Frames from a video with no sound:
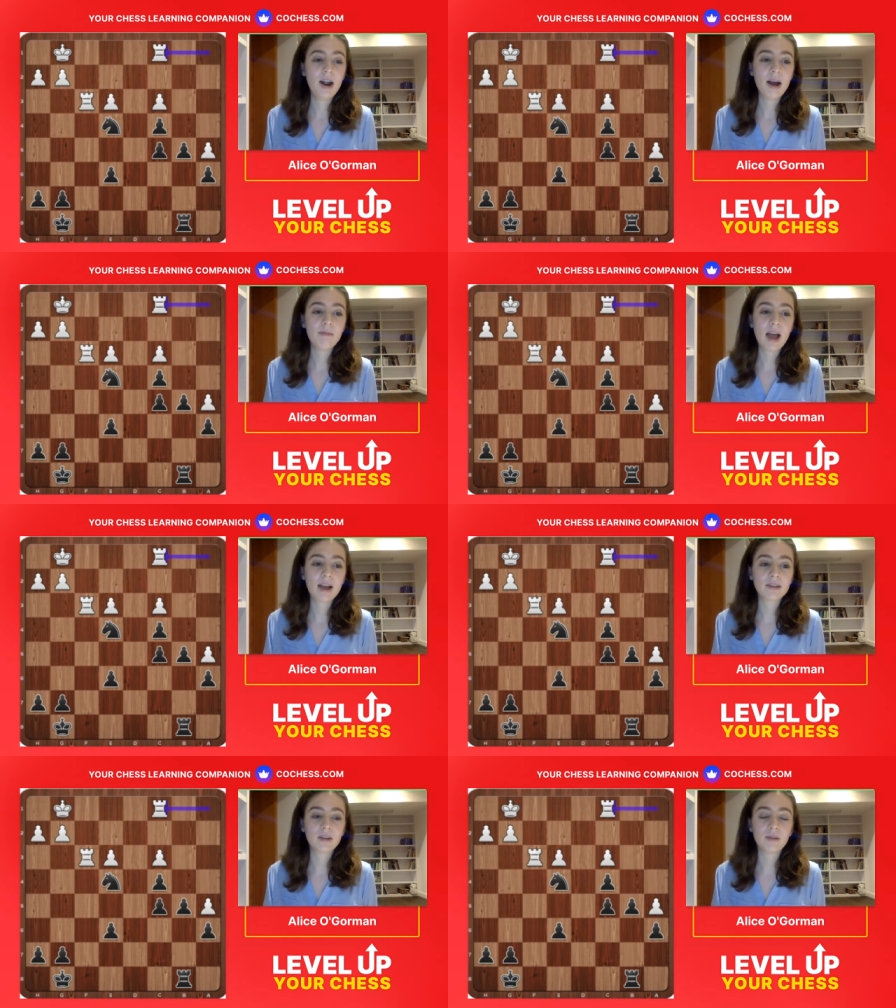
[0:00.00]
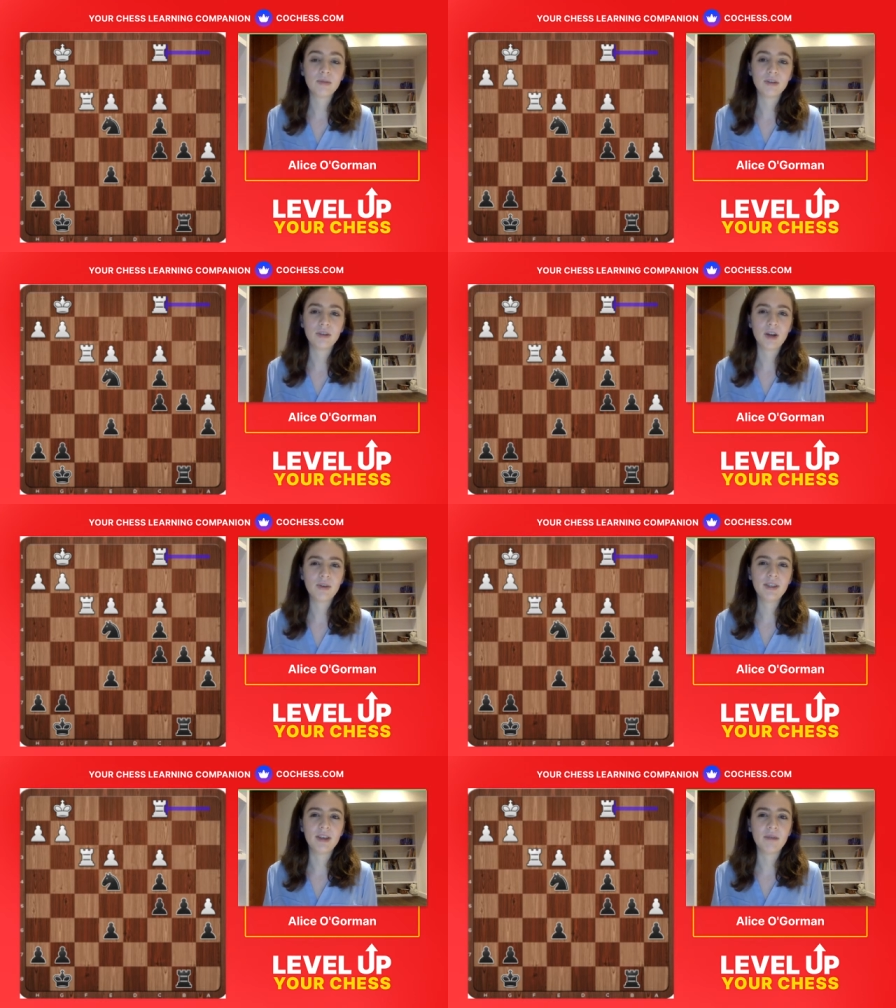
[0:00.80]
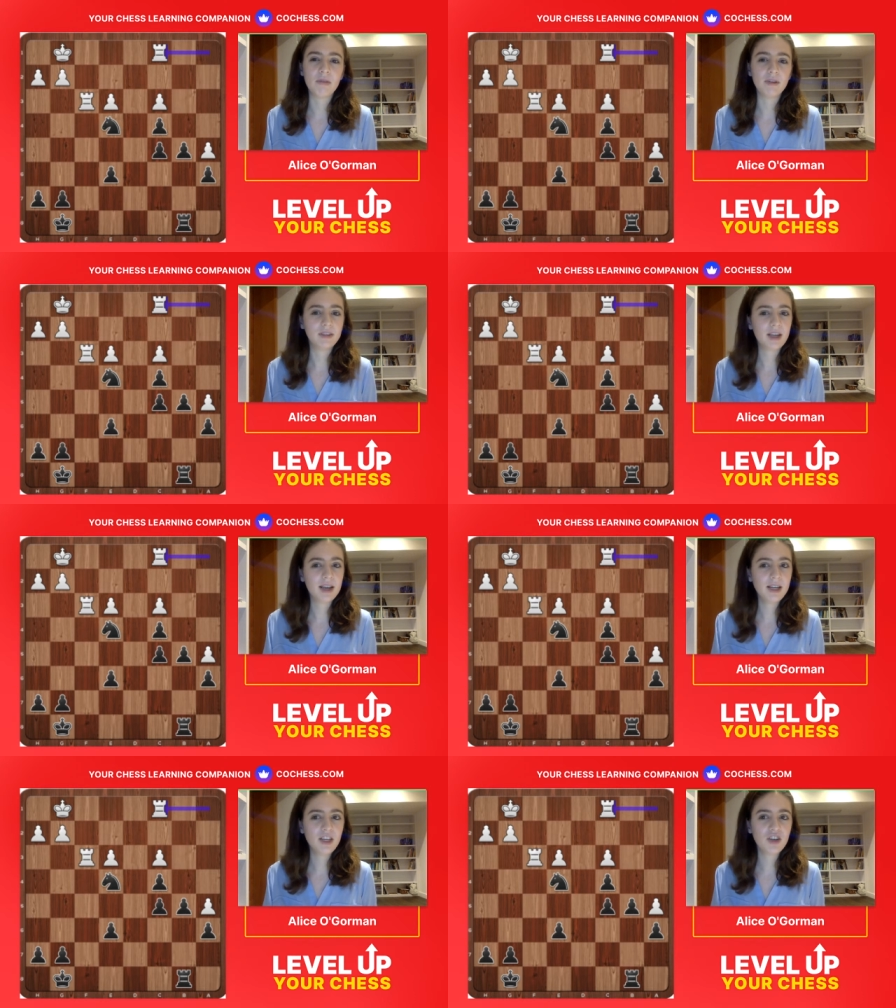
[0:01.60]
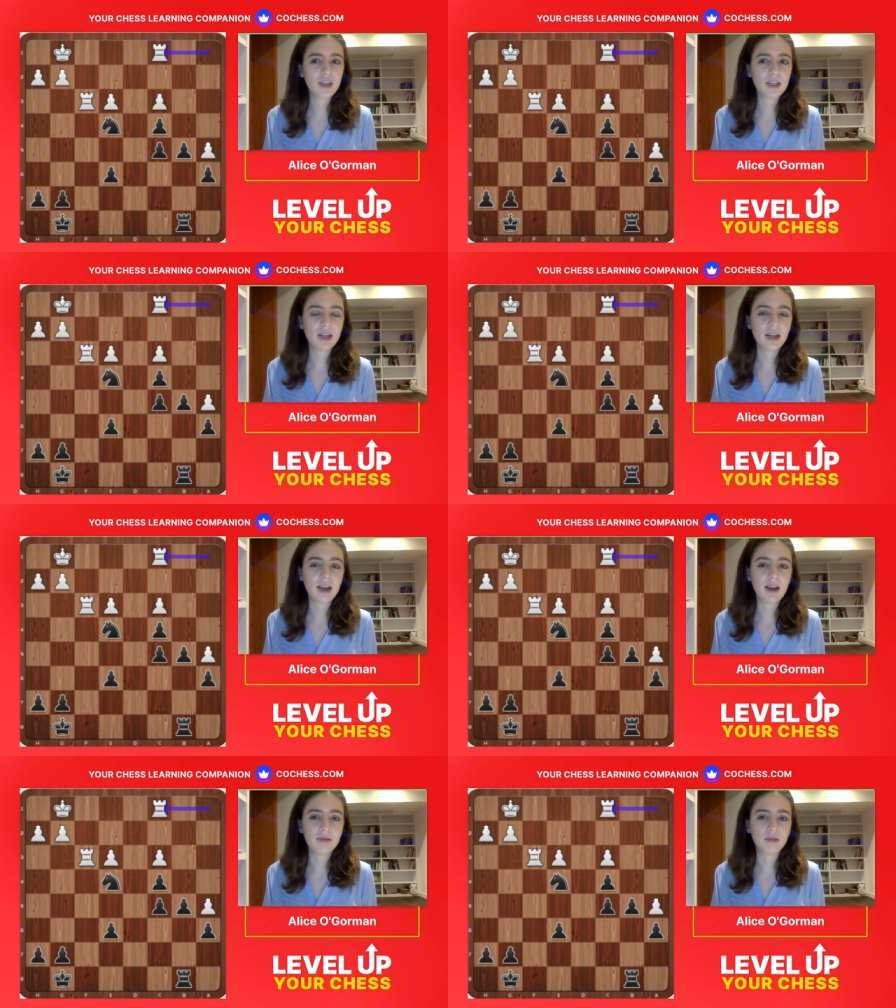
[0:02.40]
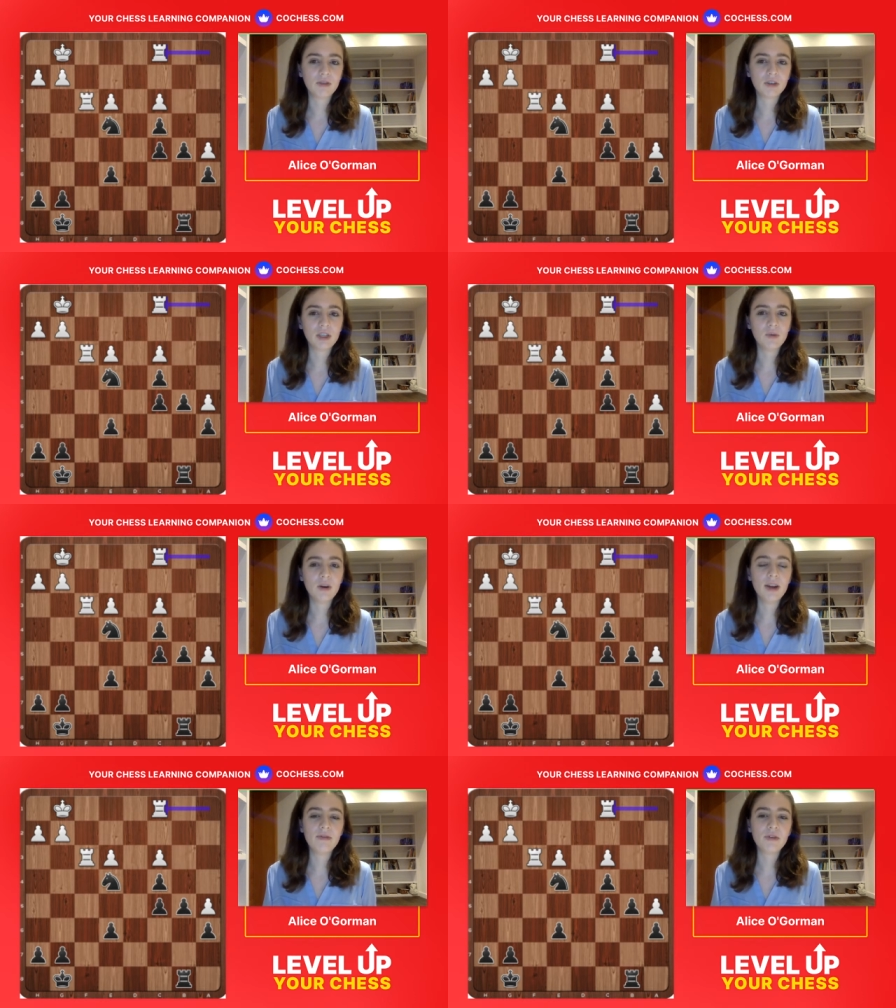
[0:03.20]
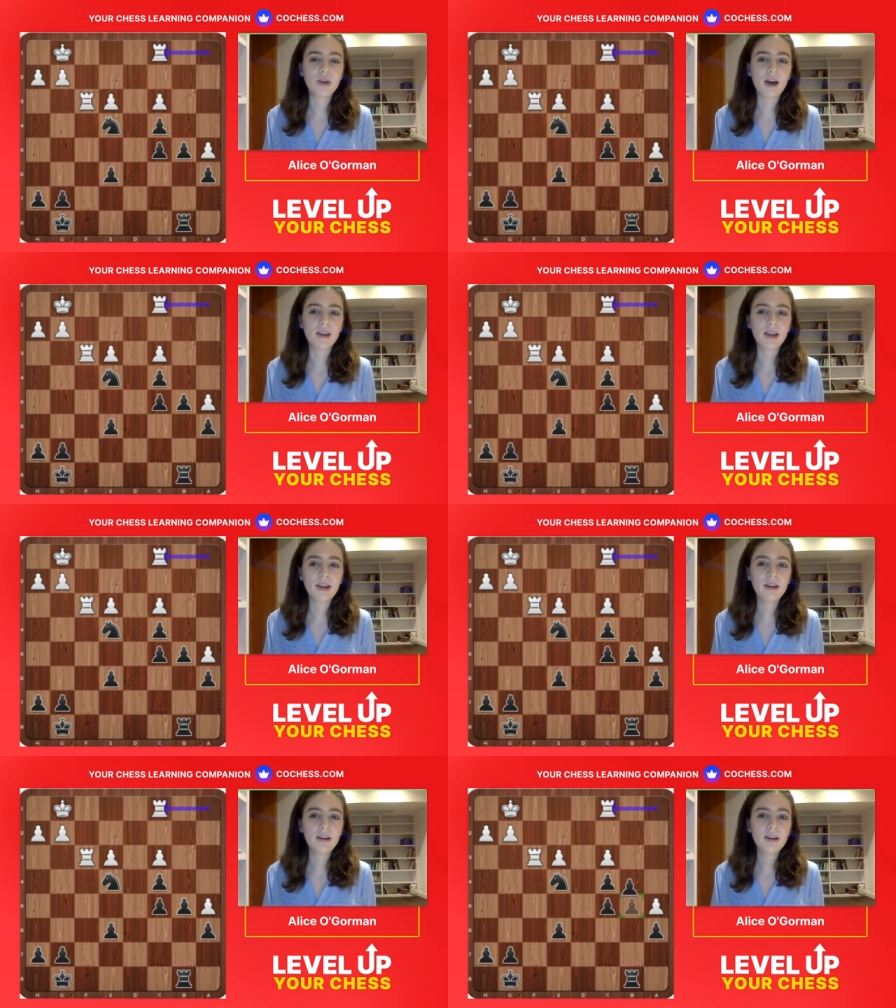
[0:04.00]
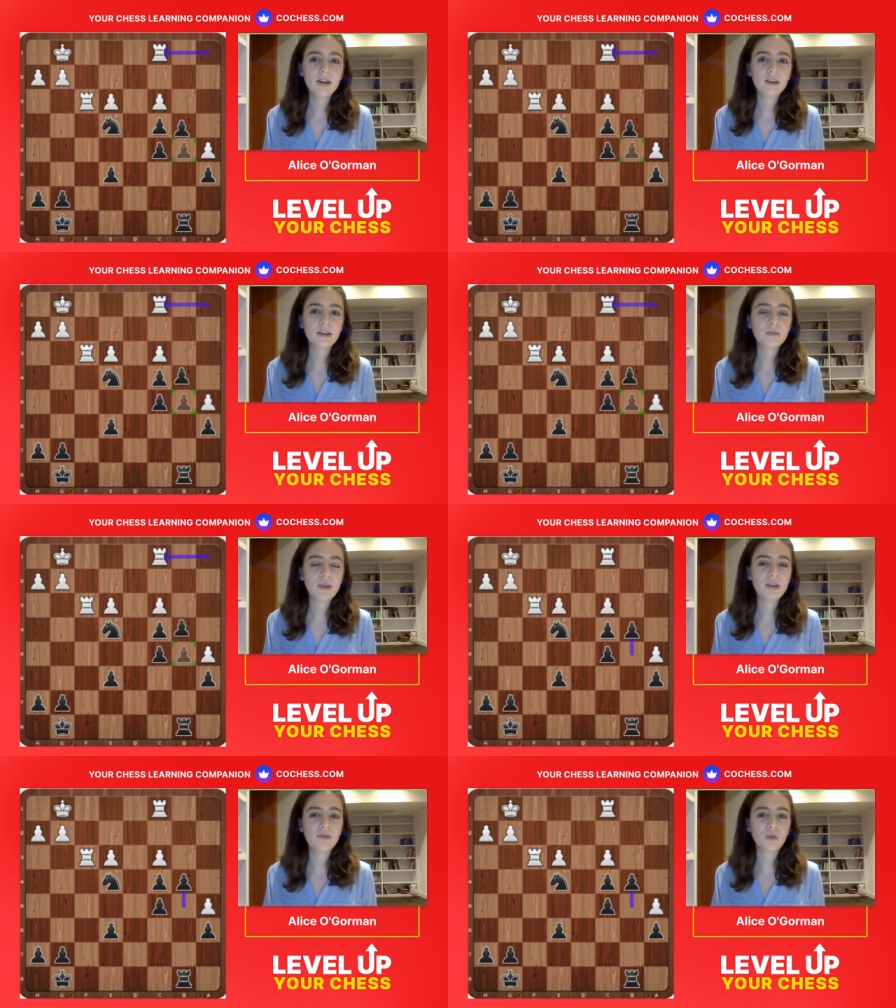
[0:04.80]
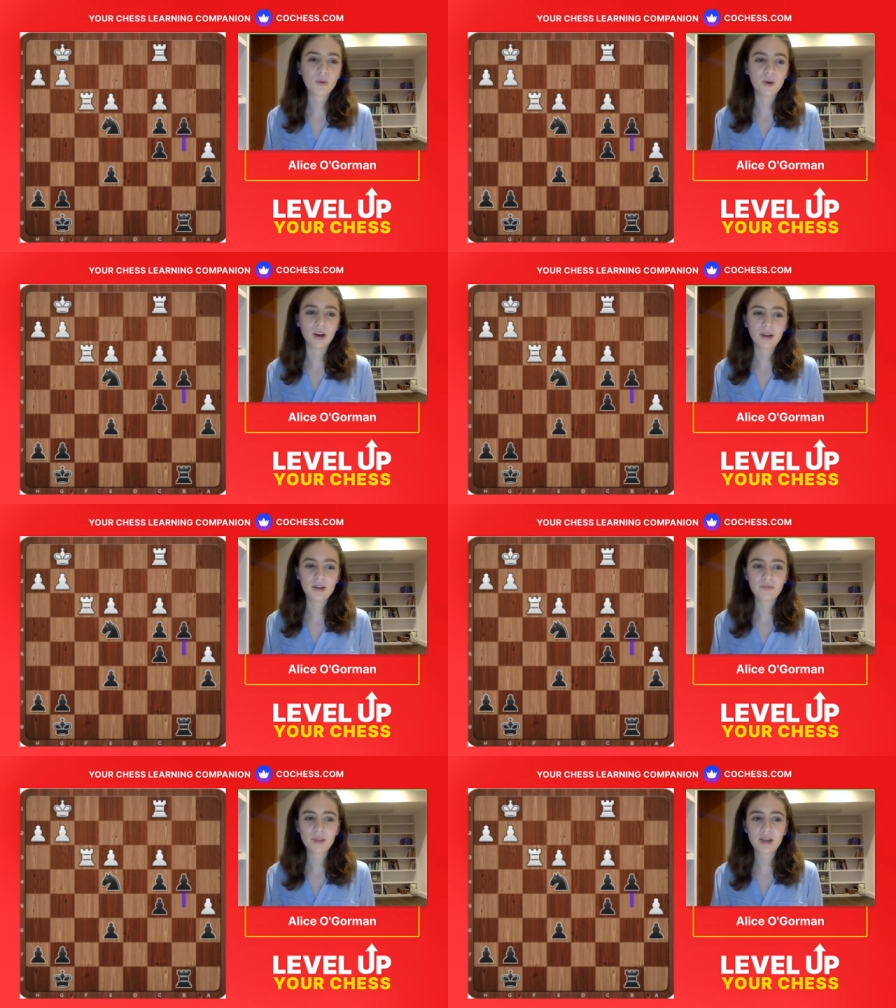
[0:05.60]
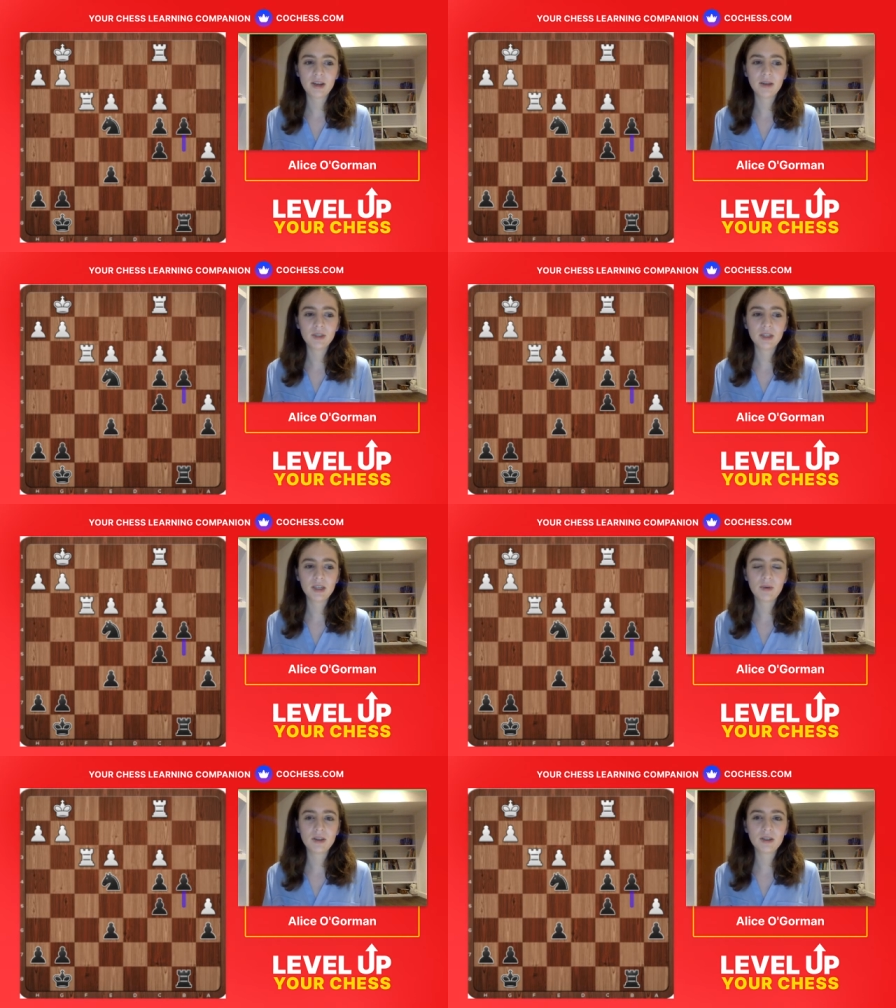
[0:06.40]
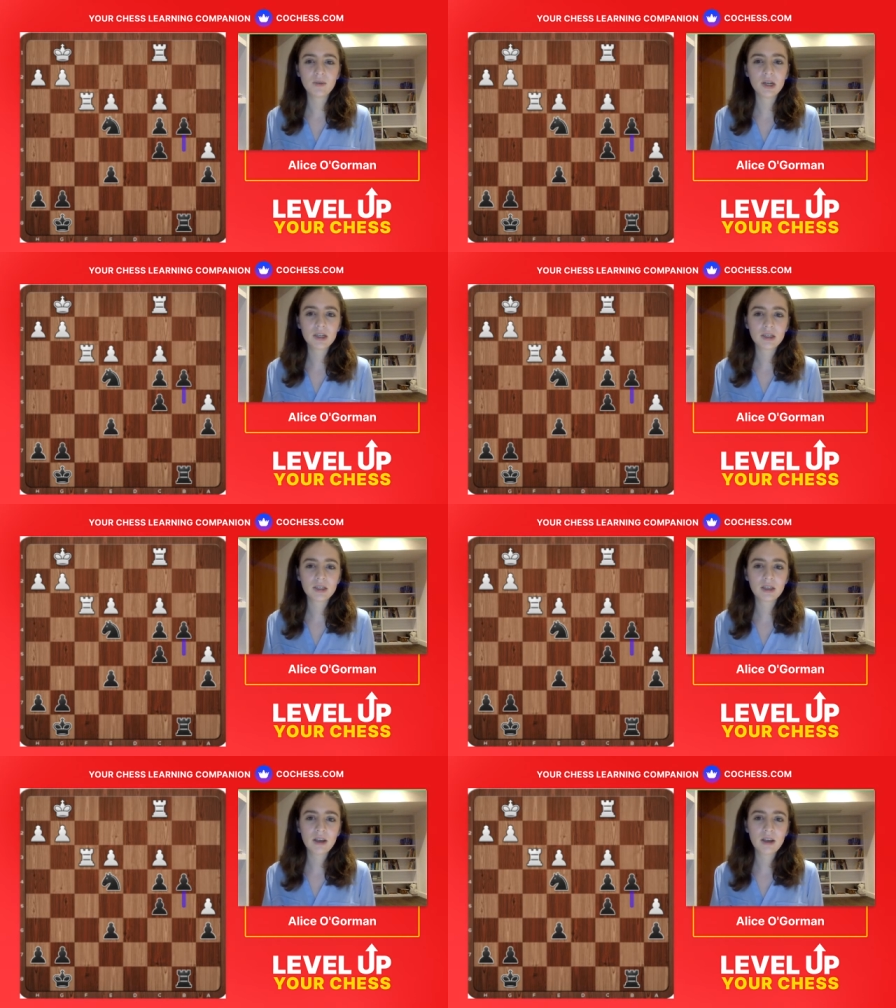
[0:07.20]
And black is going to push their queenside pawns. Interestingly, after rook c1, if you calculate it, does b4 work? Can anyone see why this works?